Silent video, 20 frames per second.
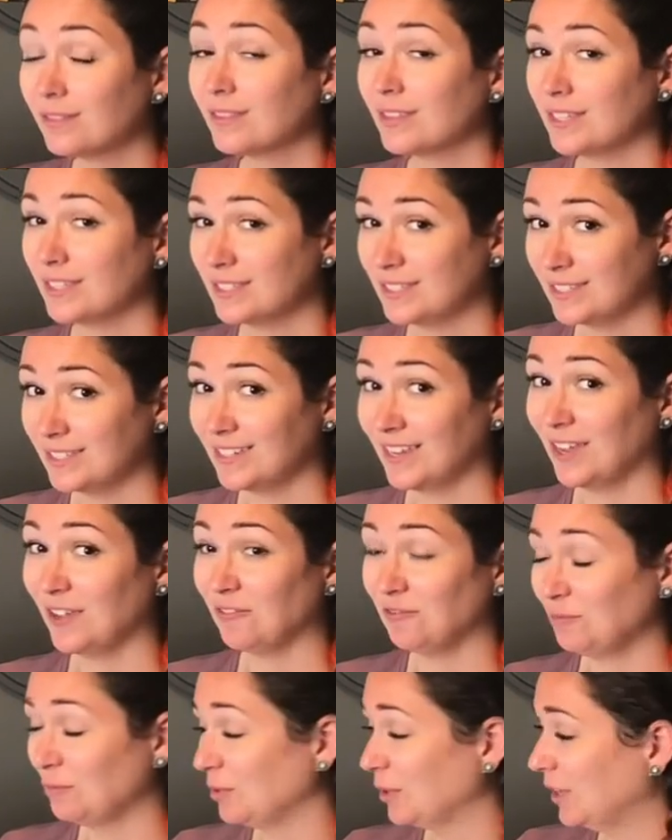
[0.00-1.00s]
The
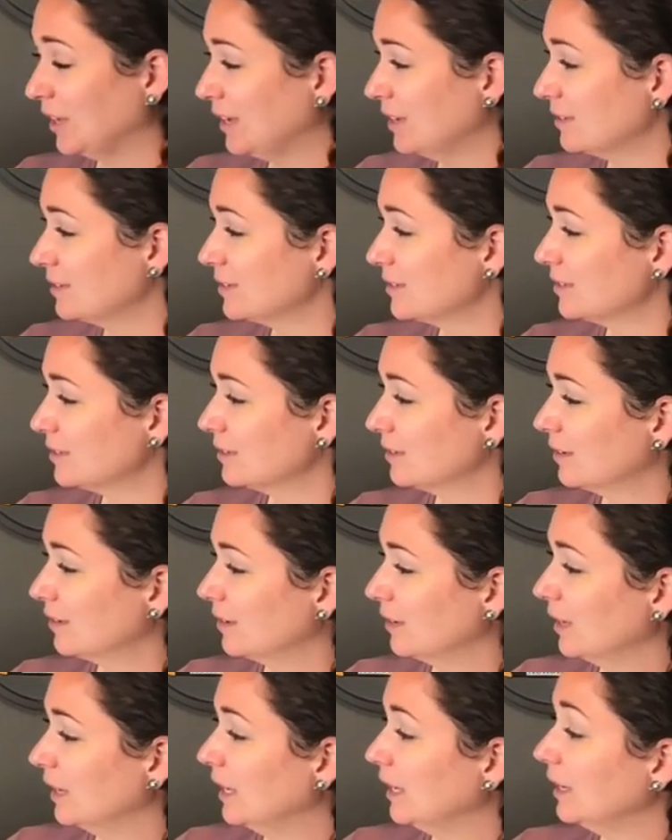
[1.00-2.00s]
safe place.
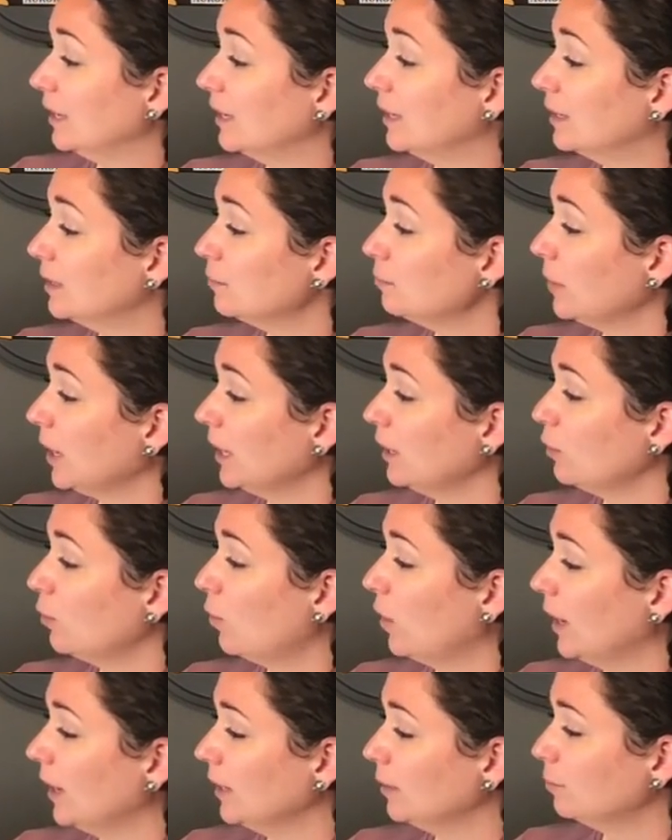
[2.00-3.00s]
In my
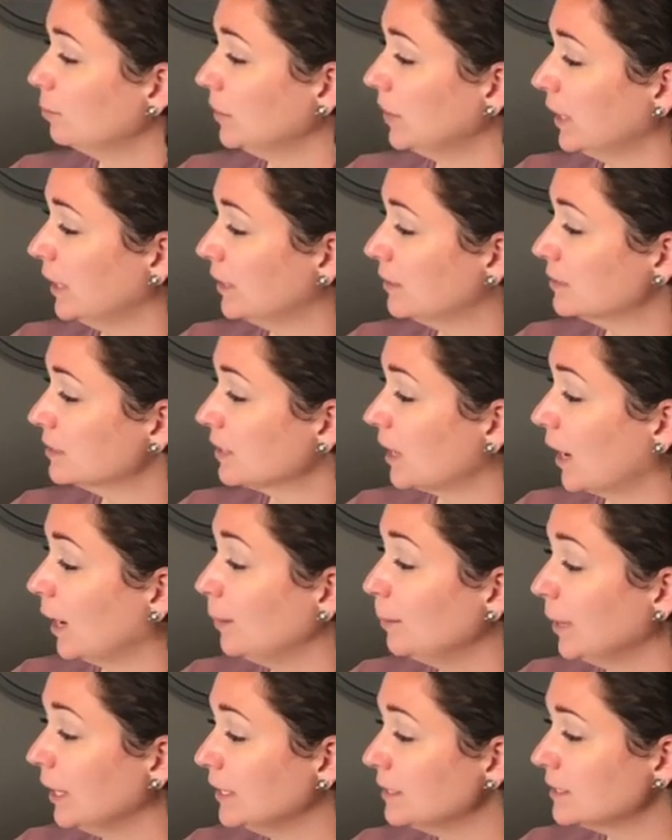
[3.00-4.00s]
quiet place, I
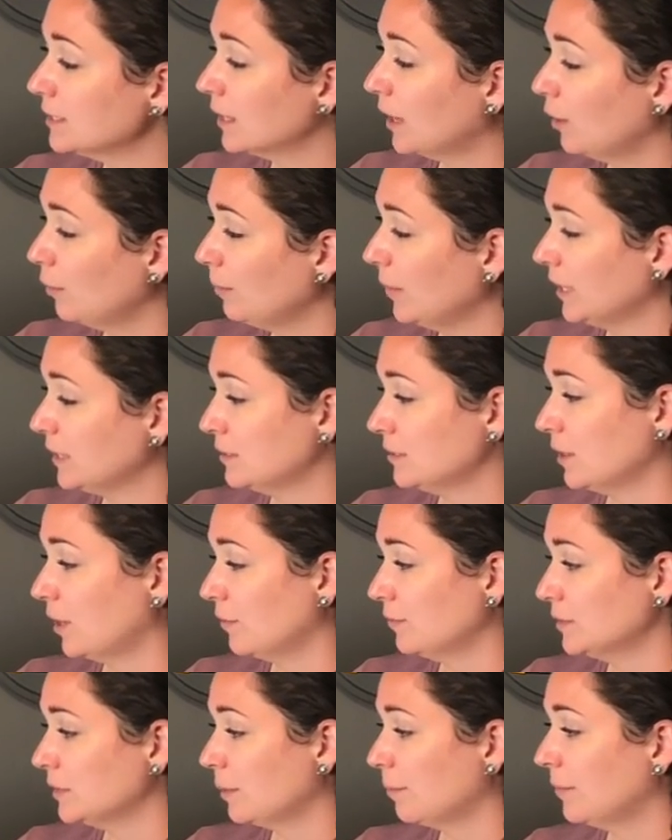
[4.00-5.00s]
might tell
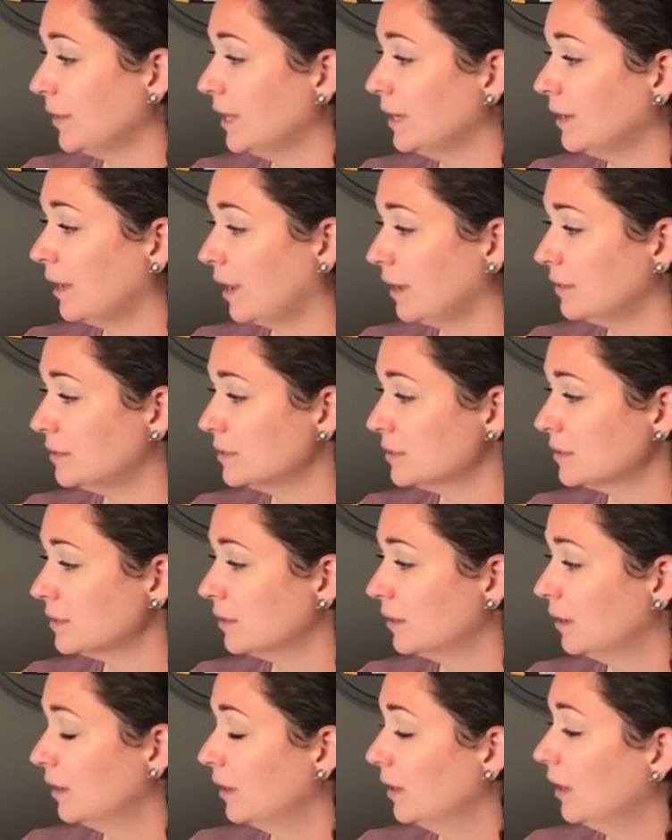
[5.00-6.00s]
myself something nice.
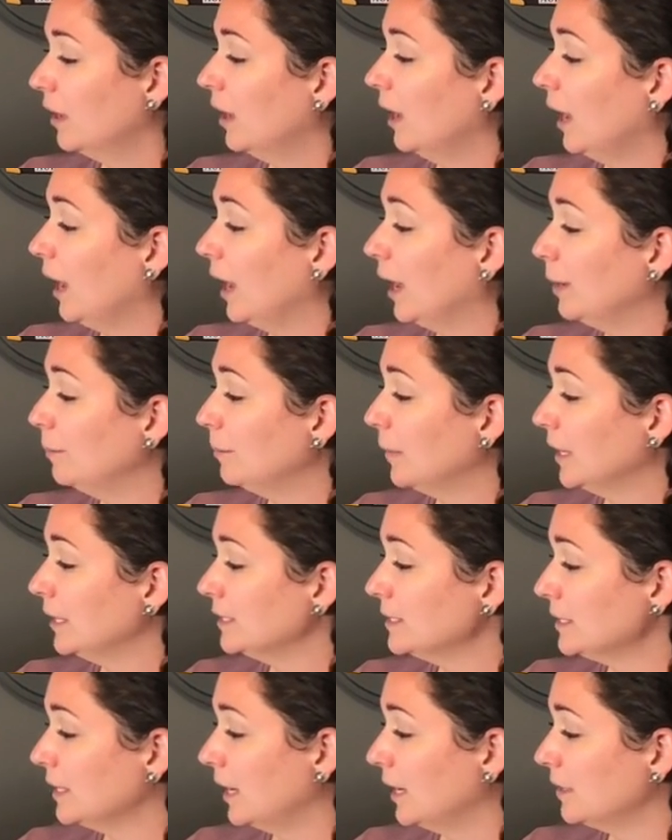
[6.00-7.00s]
I
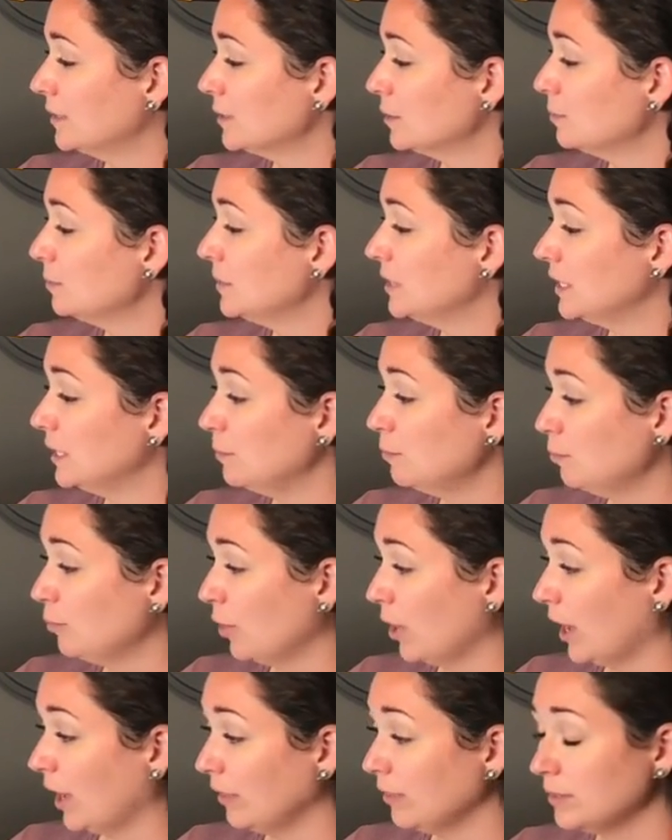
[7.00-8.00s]
might take some deep
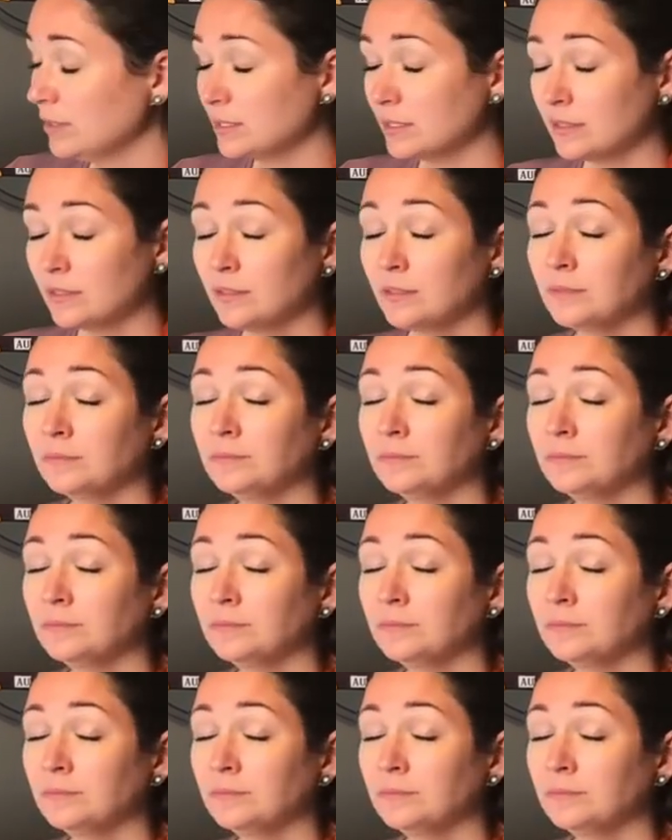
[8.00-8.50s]
breaths.